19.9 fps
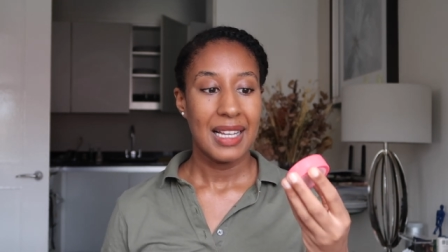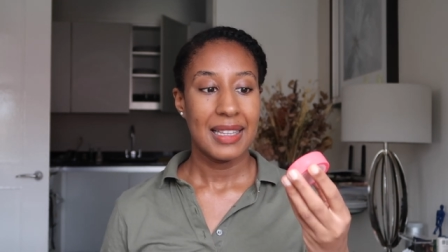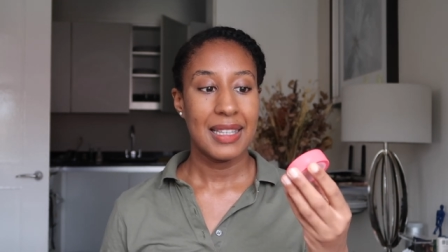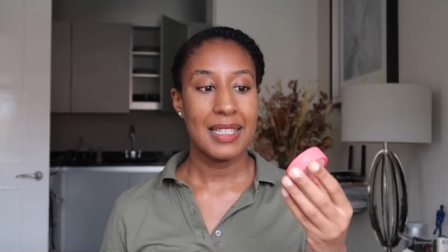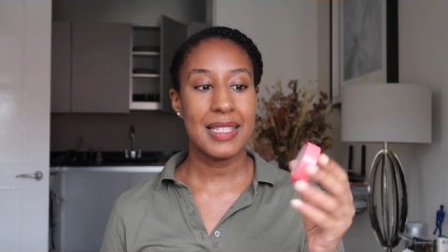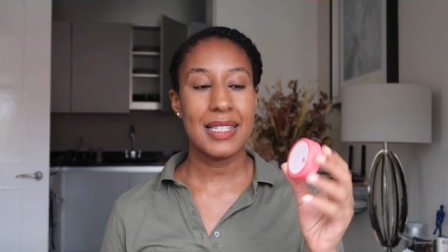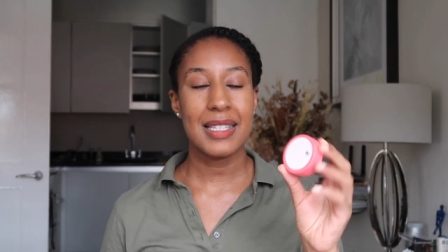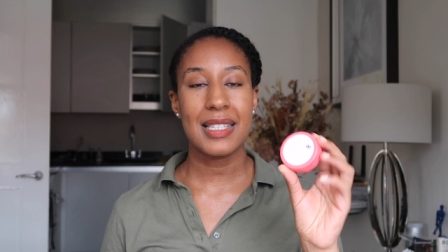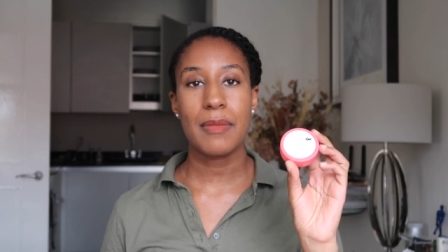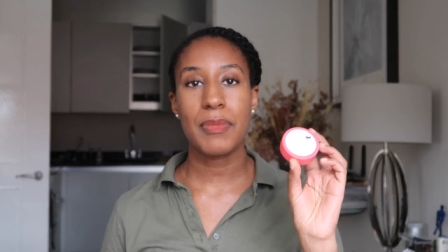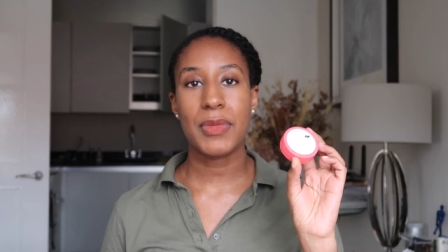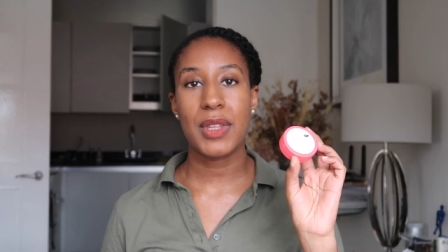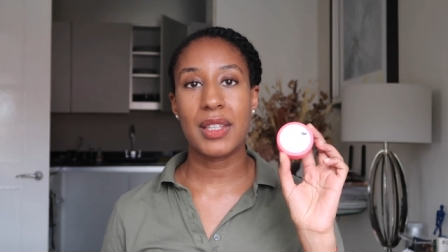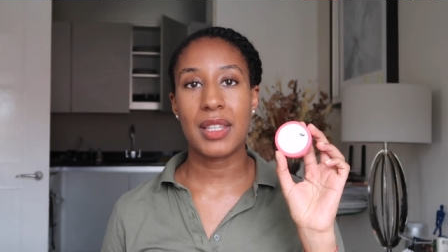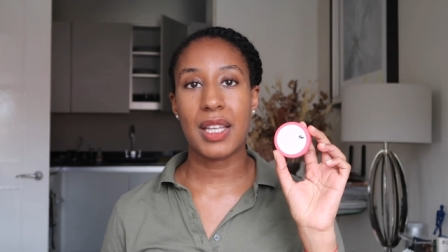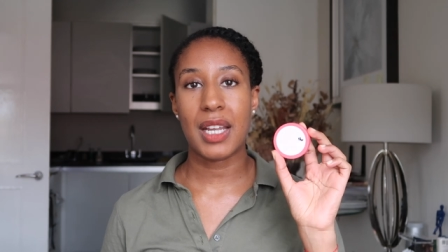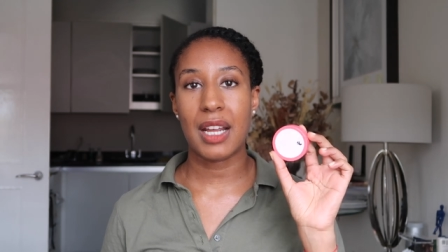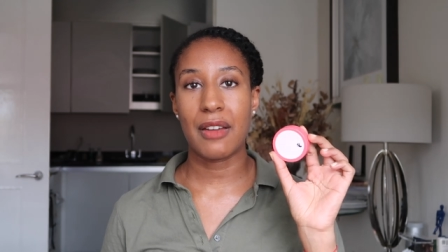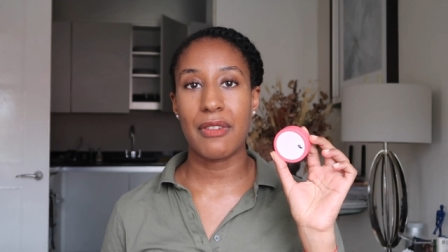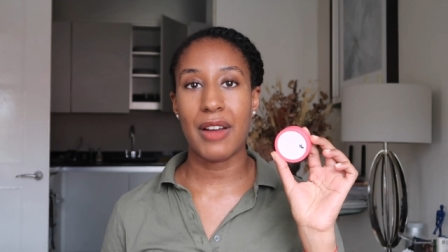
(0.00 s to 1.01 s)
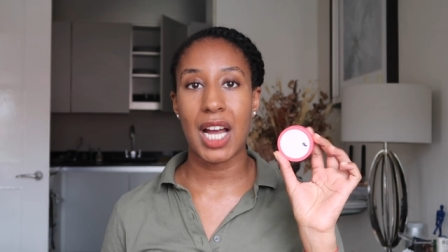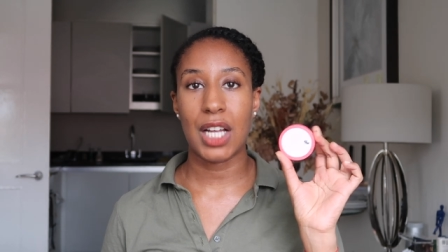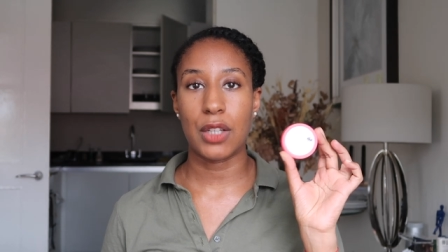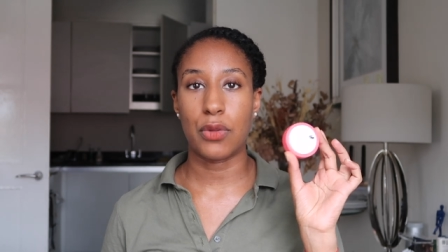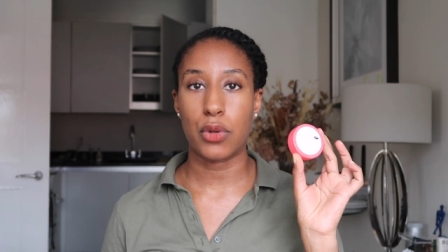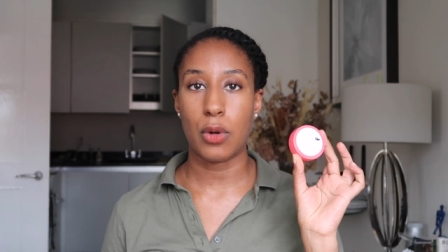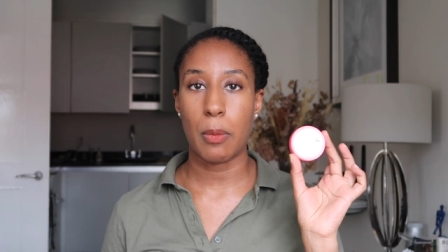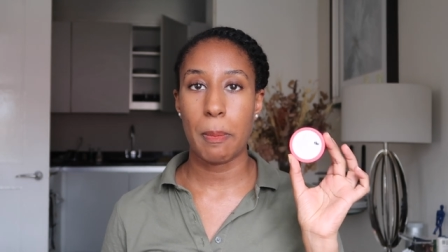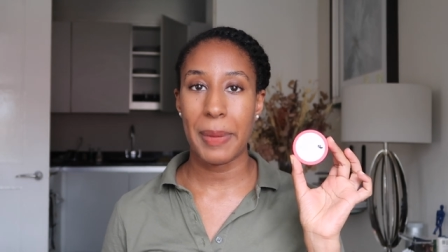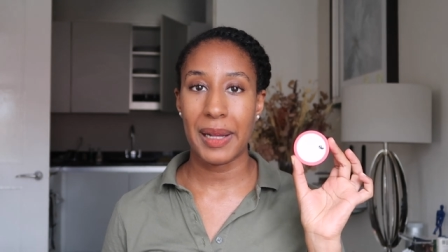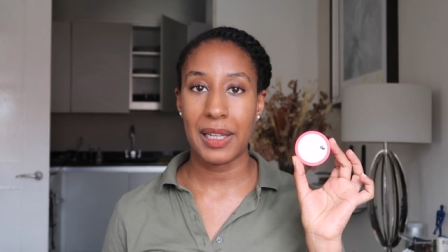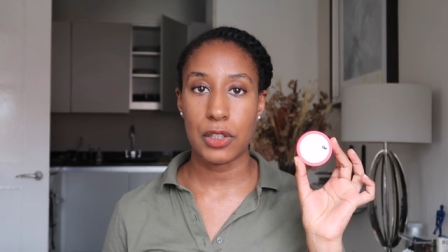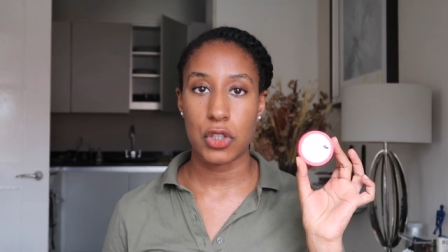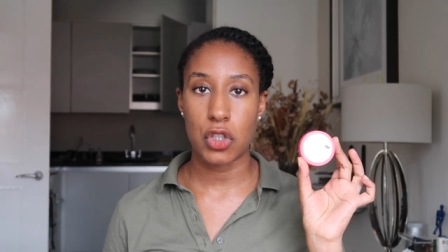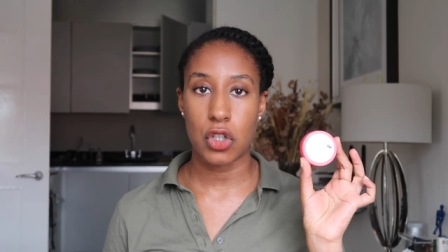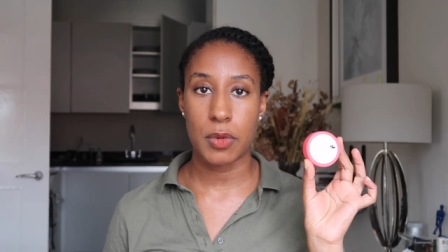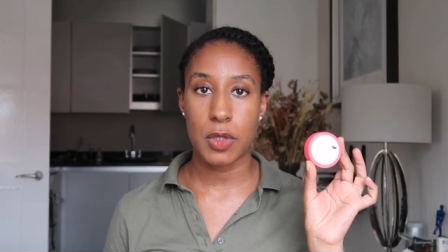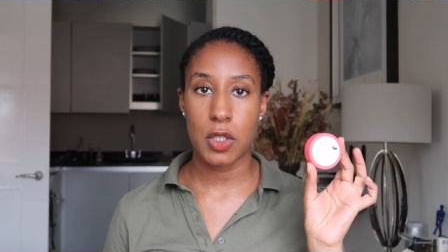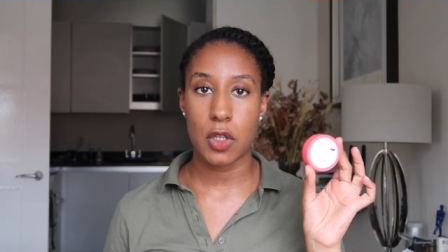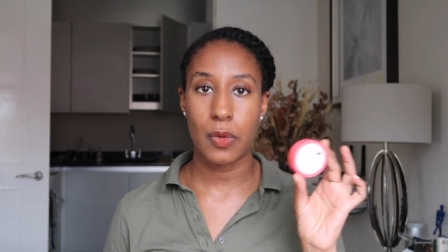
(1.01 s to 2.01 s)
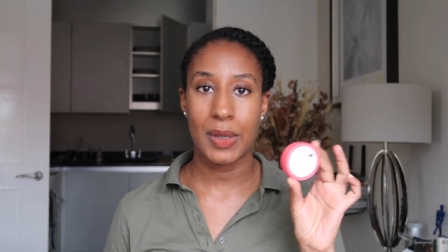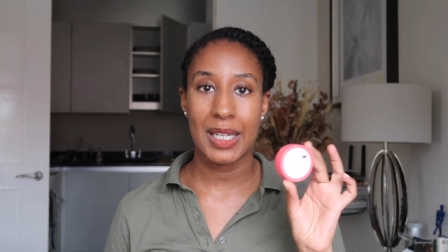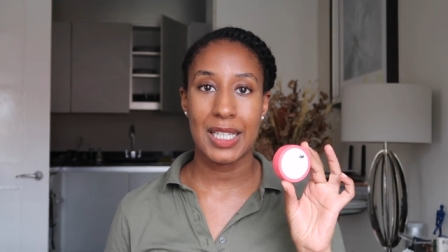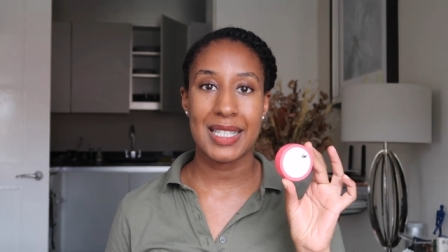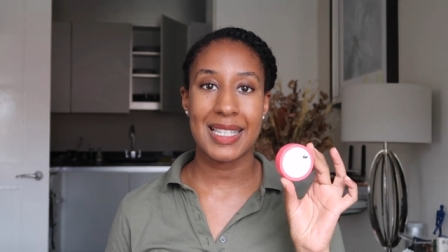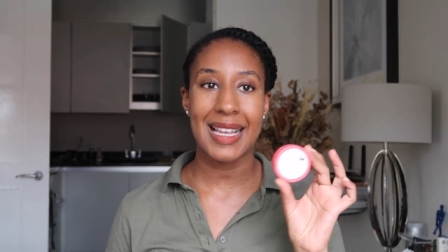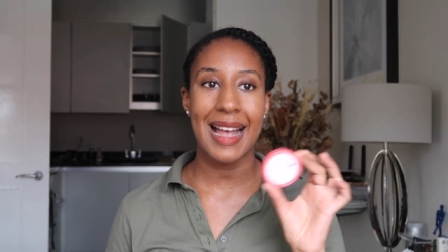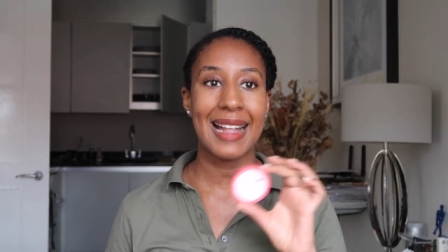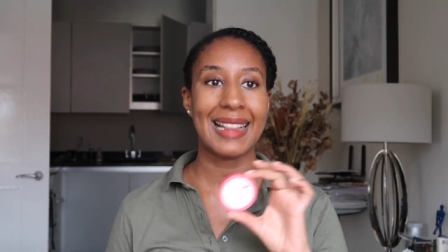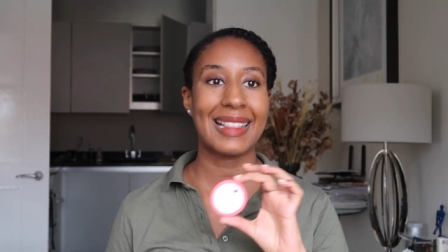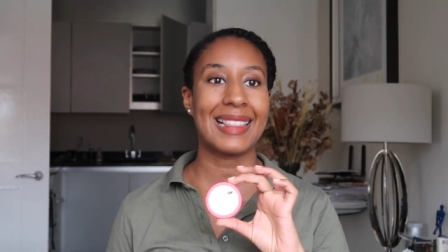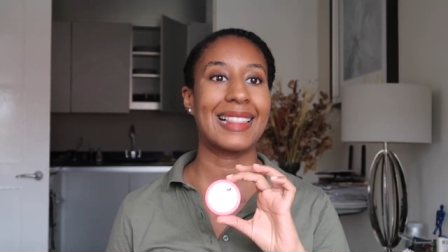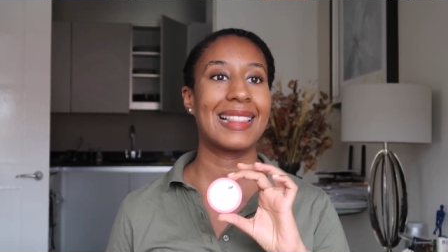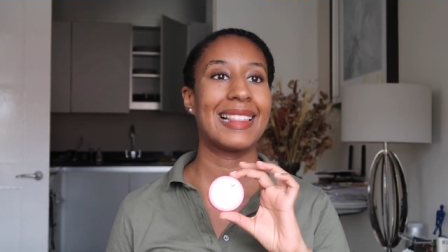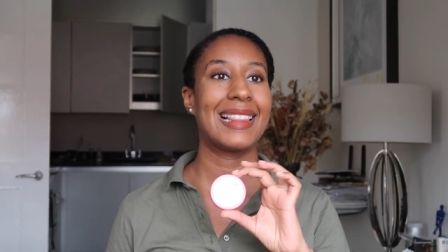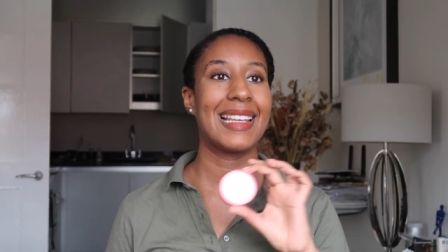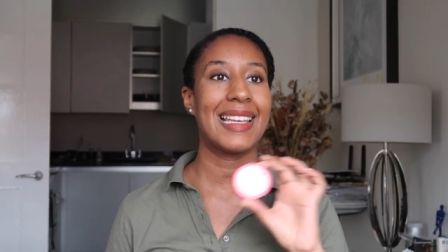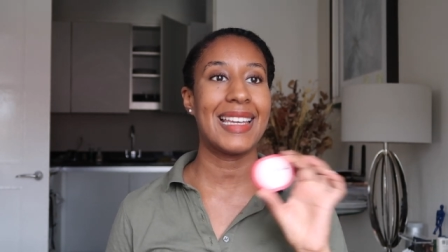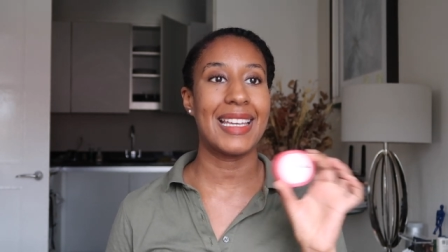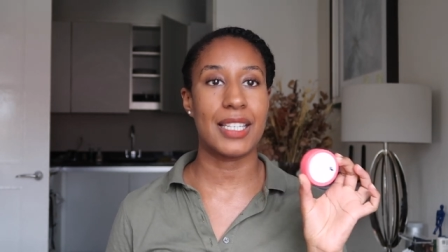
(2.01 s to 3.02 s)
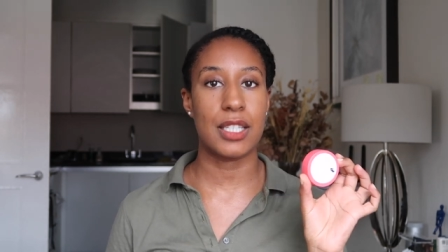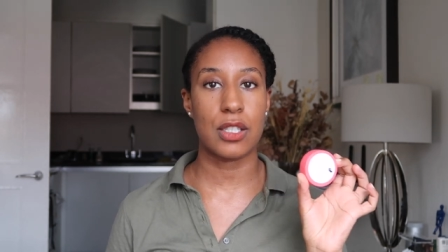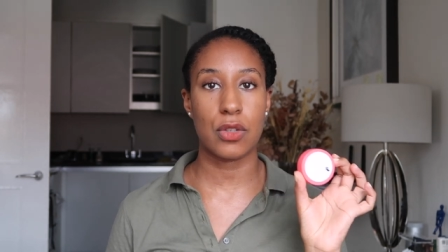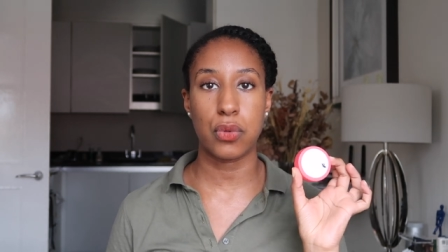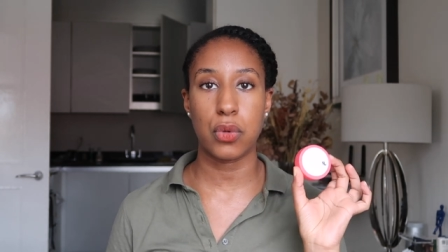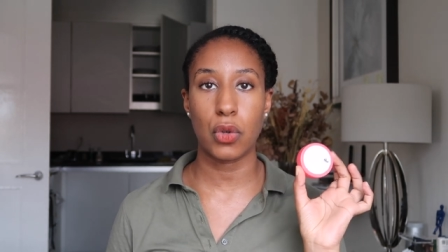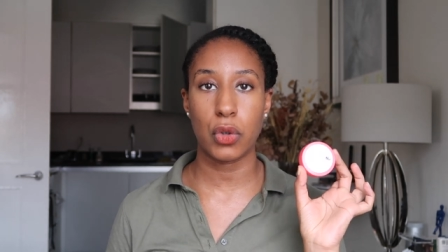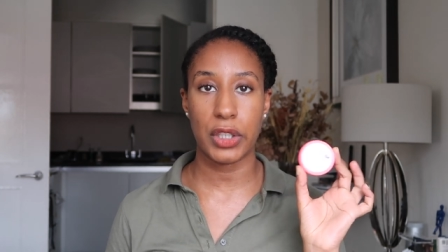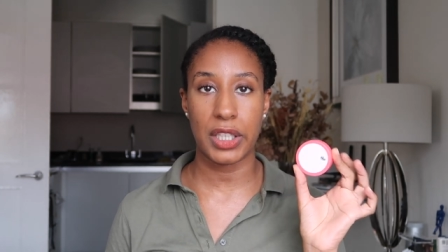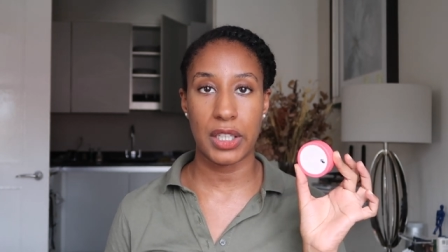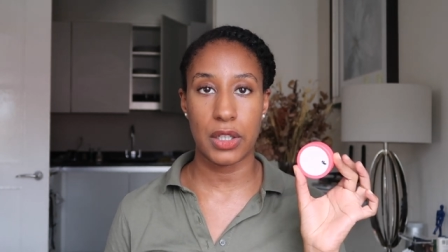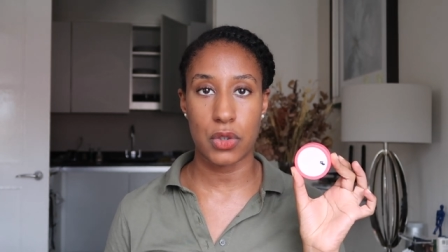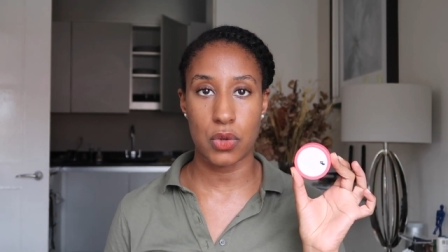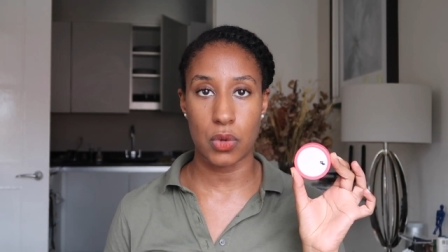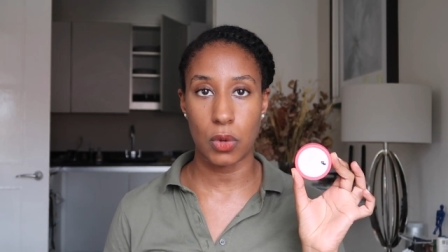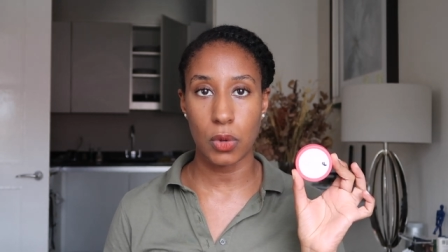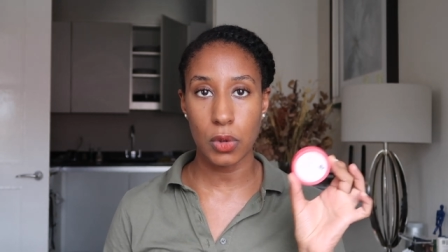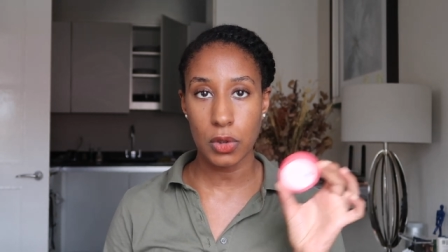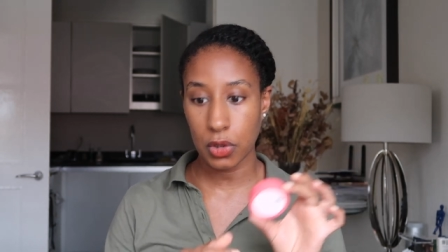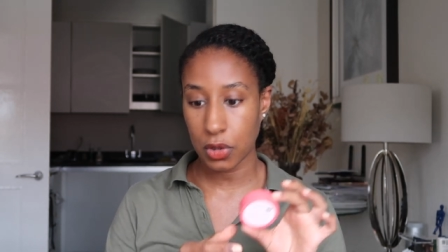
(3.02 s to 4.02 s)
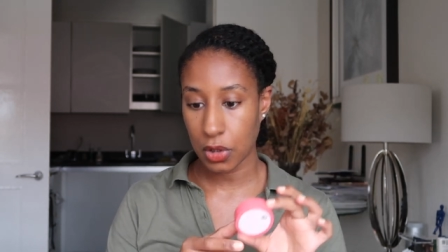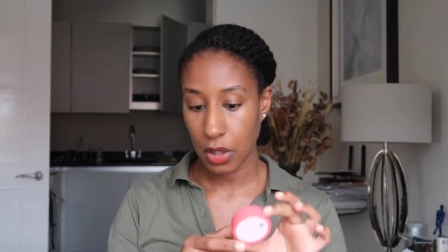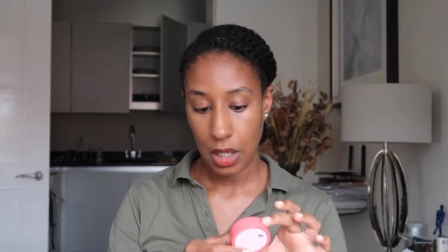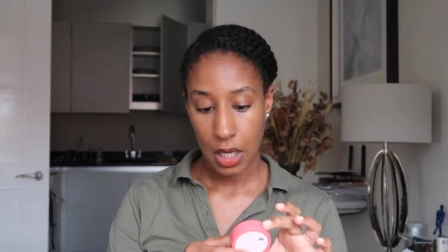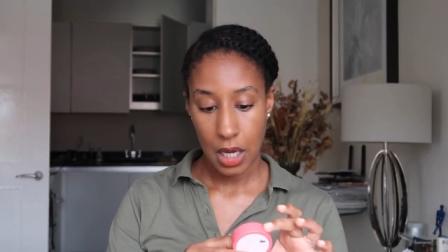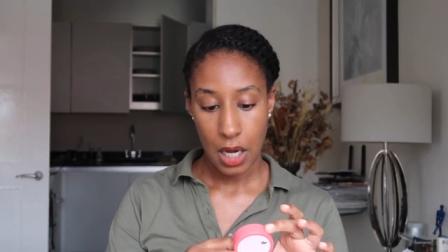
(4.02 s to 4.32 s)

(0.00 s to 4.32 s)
This is something that I've had from Belgium, so it's at least 4 years old,